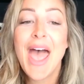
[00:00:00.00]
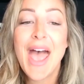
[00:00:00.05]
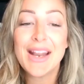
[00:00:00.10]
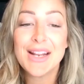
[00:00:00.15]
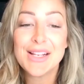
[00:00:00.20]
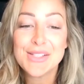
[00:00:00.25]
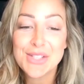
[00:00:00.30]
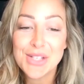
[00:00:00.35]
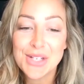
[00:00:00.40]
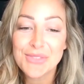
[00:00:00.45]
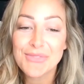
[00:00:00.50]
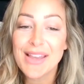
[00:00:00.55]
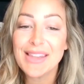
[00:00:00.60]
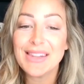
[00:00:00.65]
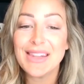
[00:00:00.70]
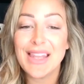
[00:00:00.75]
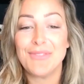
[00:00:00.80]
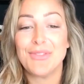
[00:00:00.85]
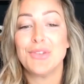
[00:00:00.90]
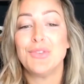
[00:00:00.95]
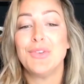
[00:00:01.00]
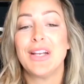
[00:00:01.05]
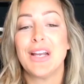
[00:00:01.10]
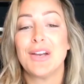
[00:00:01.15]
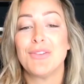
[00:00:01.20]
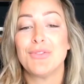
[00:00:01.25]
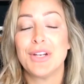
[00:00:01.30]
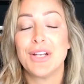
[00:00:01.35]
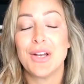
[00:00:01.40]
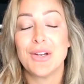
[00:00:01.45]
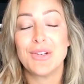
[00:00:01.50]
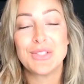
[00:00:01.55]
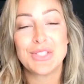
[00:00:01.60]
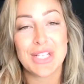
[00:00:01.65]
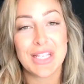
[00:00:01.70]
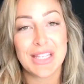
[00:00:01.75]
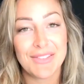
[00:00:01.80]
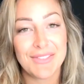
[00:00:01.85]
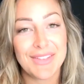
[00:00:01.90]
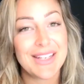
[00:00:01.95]
and a certified life and recovery coach
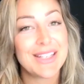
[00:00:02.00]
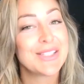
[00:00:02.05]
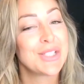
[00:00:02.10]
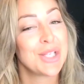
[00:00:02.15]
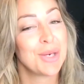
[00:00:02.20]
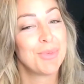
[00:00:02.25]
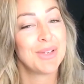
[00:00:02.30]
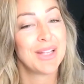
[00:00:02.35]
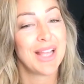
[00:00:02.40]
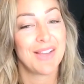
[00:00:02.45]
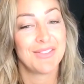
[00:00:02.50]
living a sober